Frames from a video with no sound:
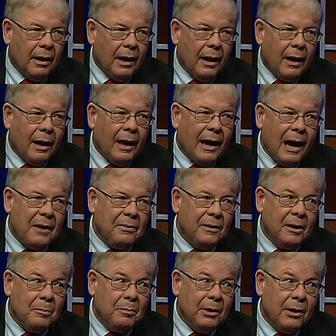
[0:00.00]
And I
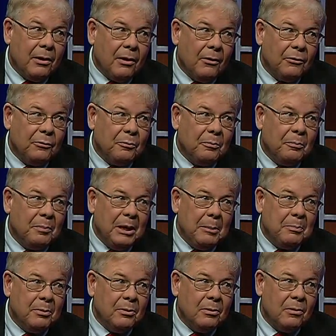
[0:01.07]
think because
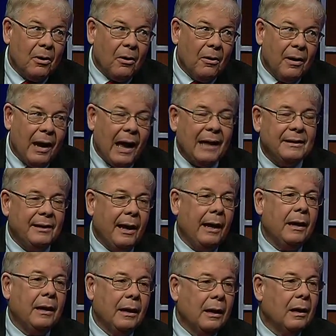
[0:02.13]
people are not
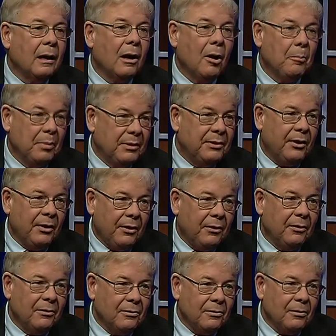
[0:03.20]
taking a
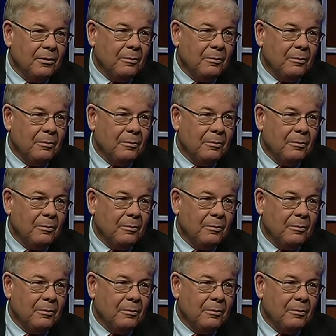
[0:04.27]
particular